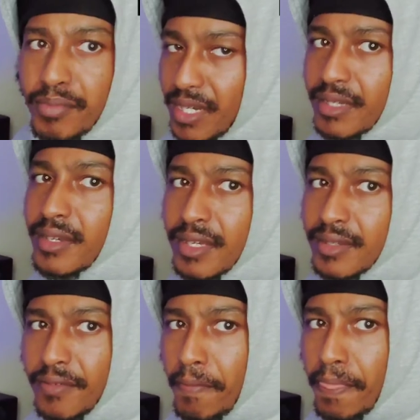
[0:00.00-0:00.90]
but
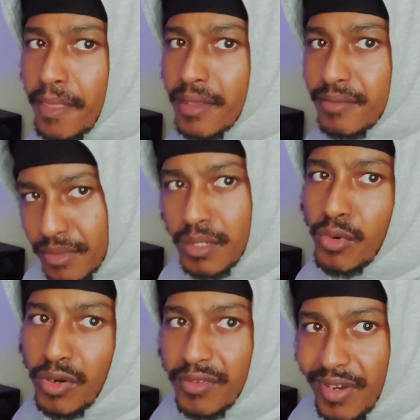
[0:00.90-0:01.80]
come
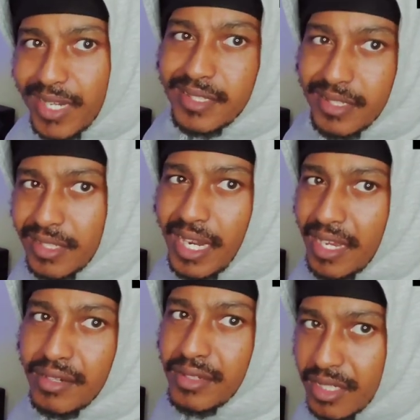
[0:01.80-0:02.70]
on, if I sit
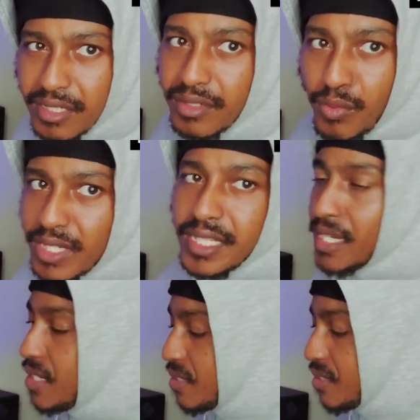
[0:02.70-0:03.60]
down and once
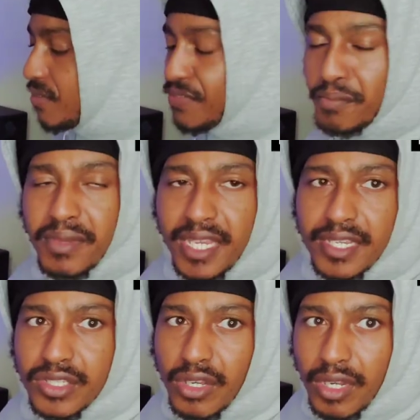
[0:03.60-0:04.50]
again, for me,
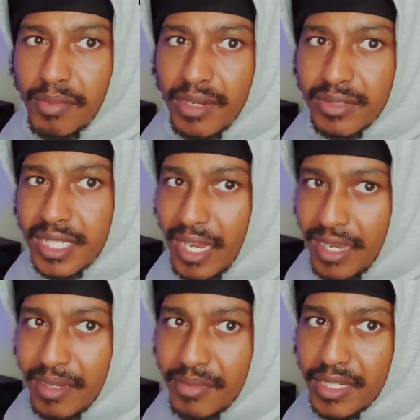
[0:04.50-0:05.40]
it's all about
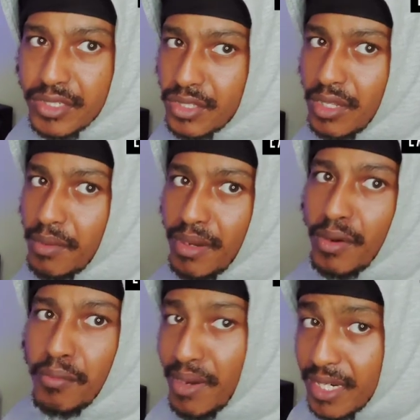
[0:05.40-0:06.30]
time and it's all
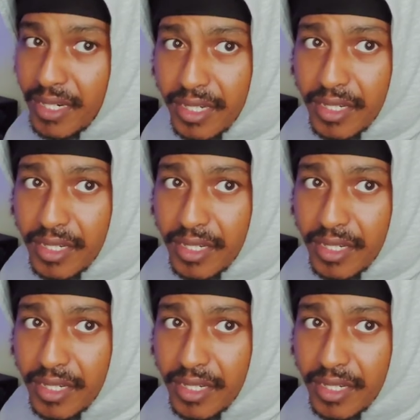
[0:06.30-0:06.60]
about money.